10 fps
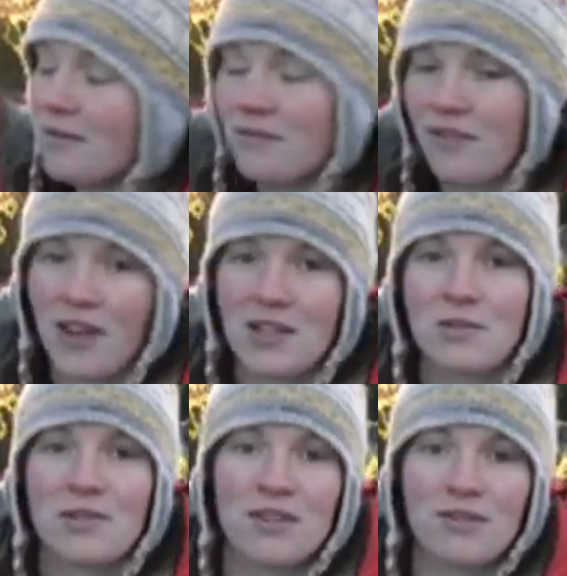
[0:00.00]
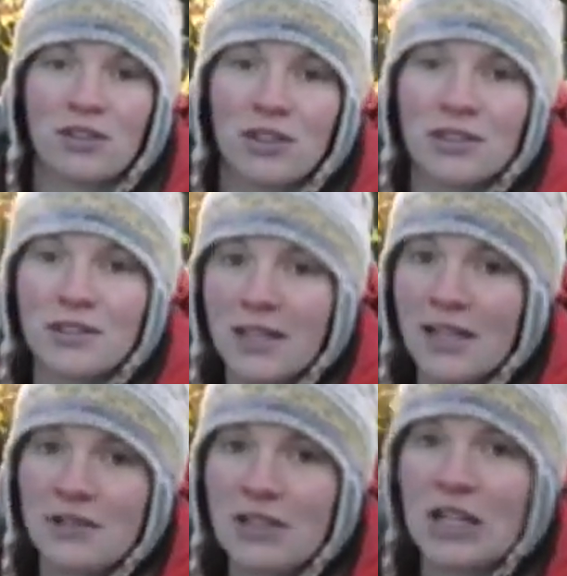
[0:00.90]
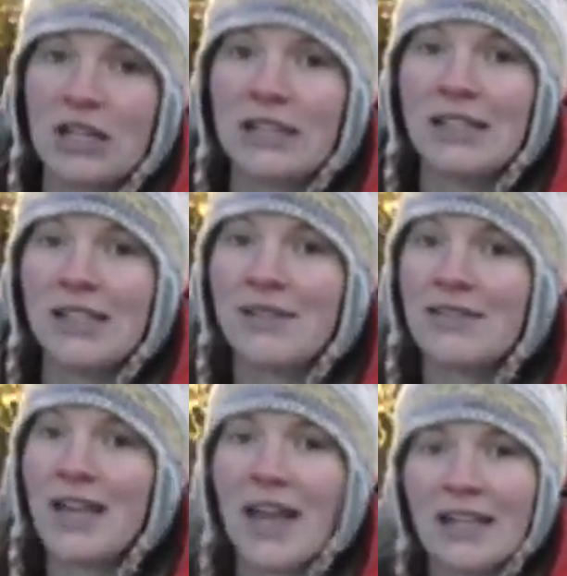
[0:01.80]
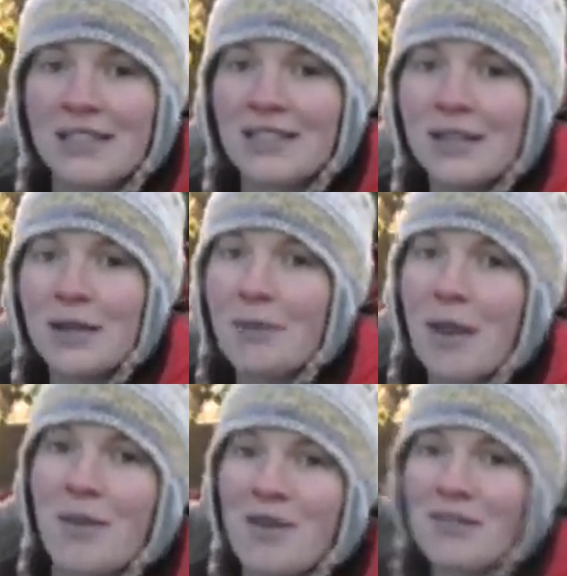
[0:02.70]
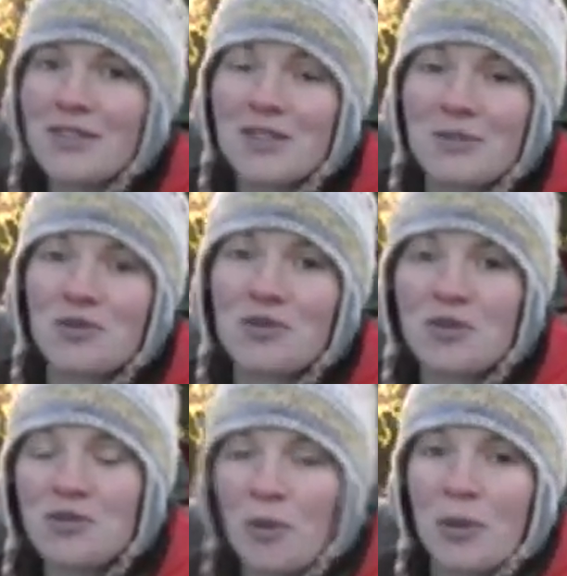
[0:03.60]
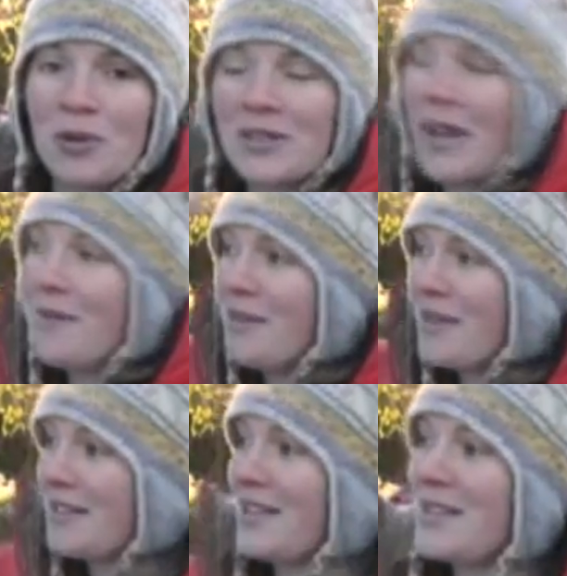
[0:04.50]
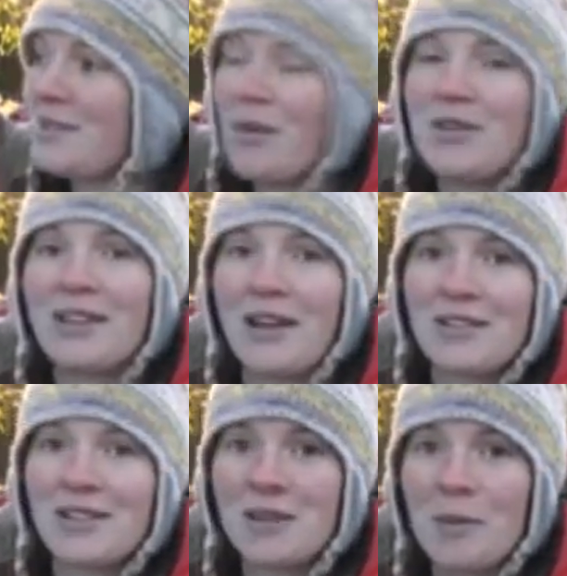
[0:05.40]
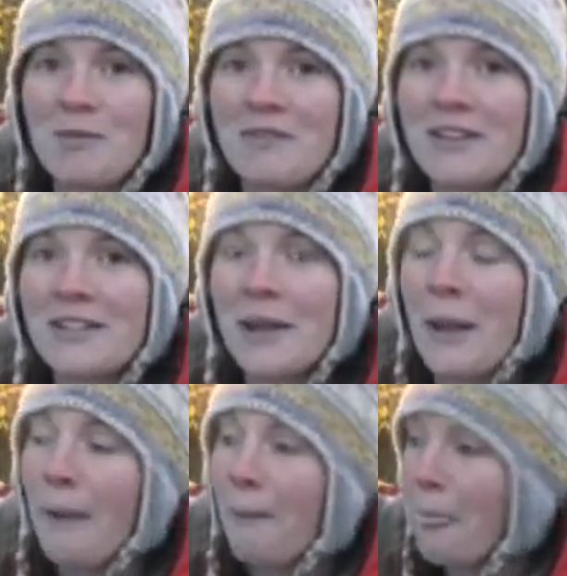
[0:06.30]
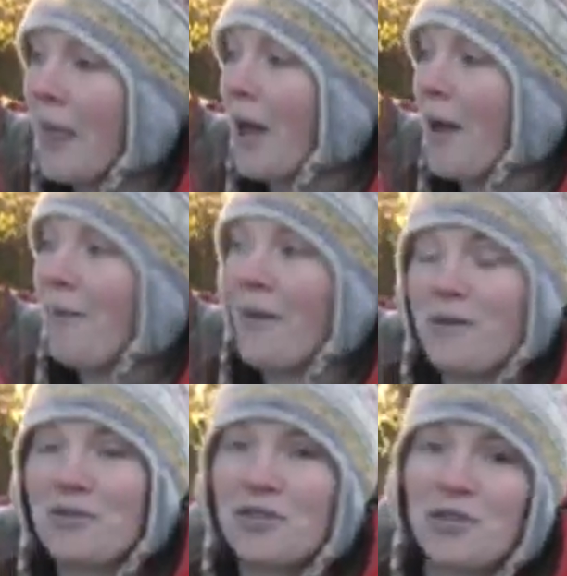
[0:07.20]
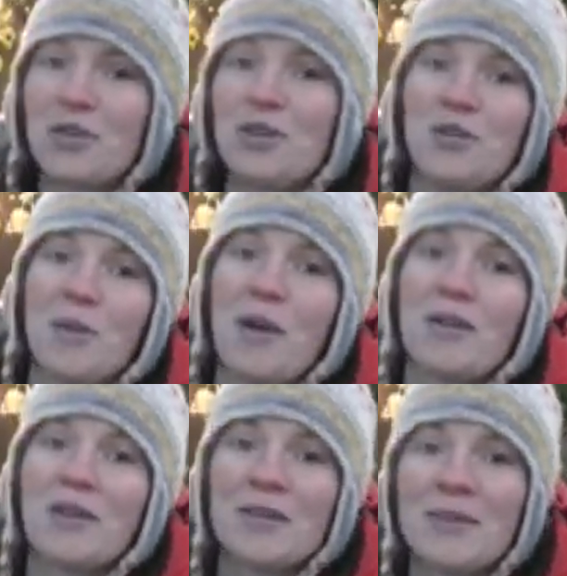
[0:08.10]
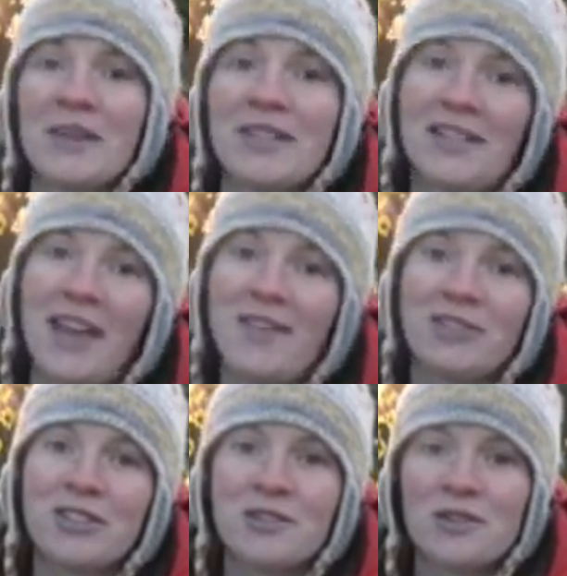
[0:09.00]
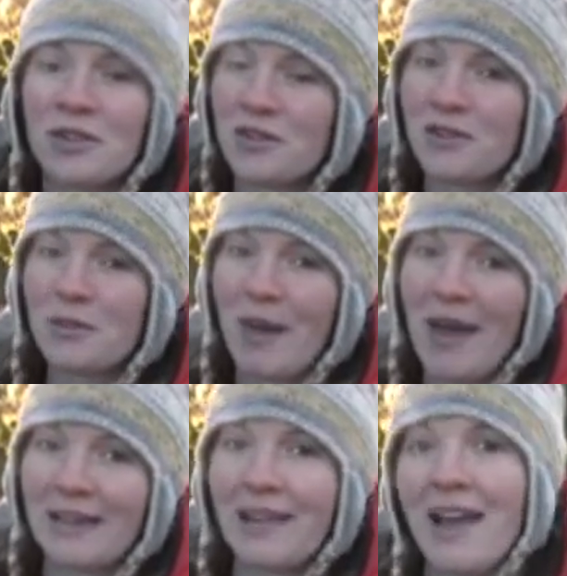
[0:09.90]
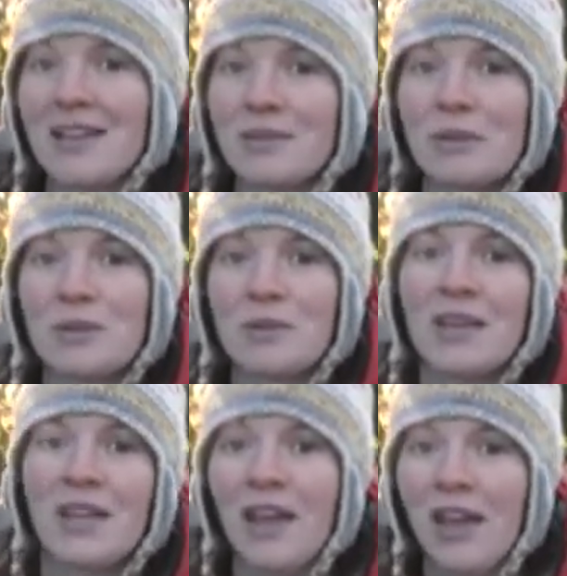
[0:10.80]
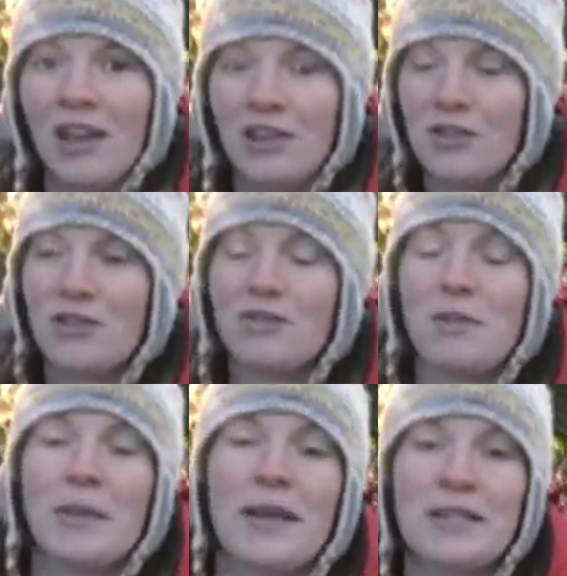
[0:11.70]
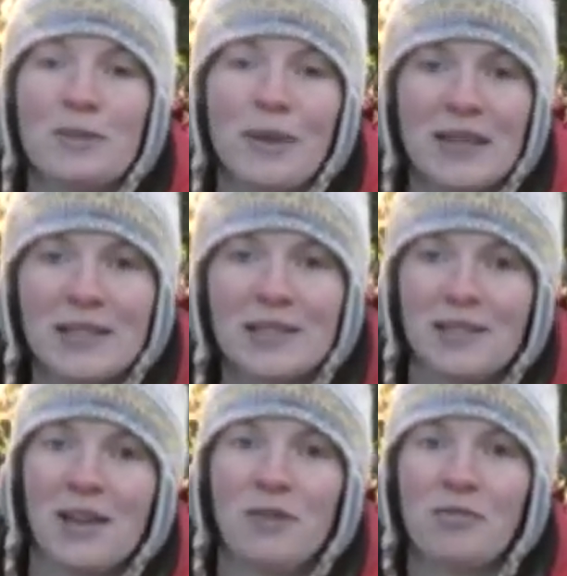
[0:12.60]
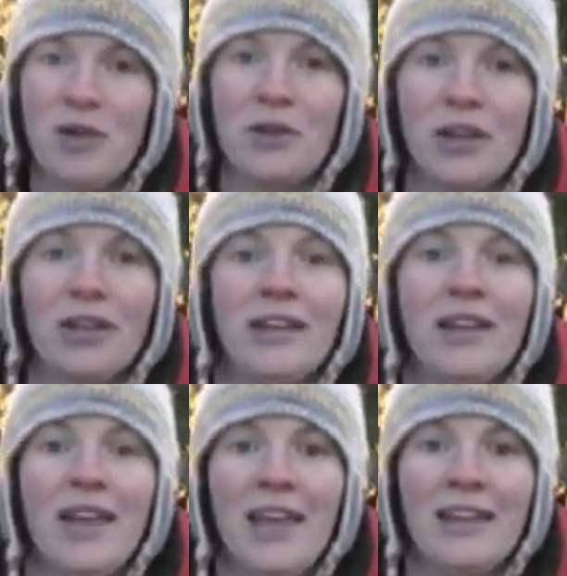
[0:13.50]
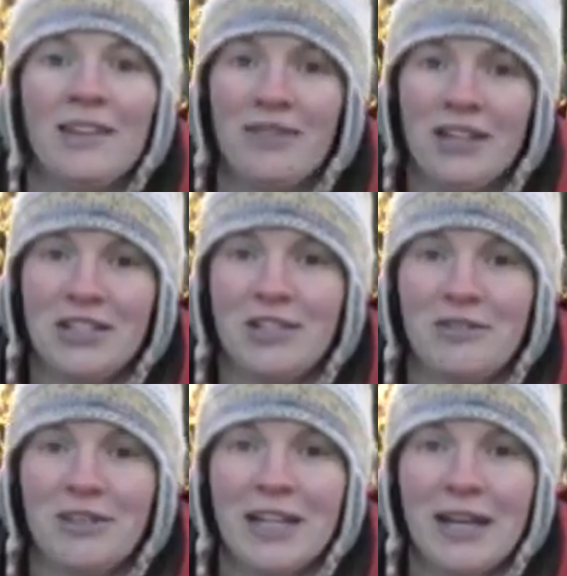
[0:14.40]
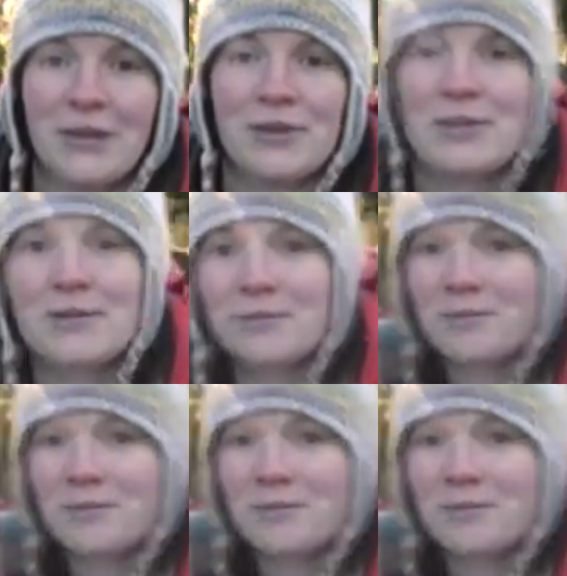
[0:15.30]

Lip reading: vines with different coloured leaves, darker leaves, and maybe even some tropical type things exploding out of the top of it. It was also a huge bonus because it gave us tons of spare glass, which we used to replace the bits that have broken in the rest of the greenhouse.